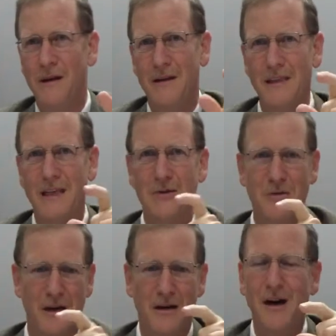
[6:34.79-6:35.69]
and they send
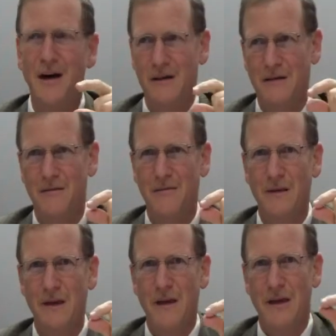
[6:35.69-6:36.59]
you a card,
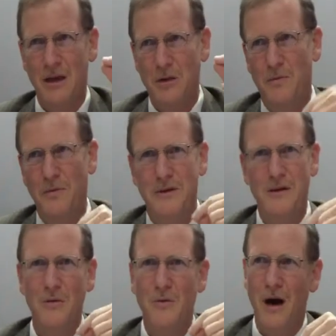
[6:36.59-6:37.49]
and you put it
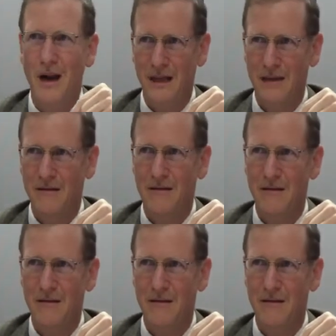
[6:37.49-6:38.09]
in your wallet,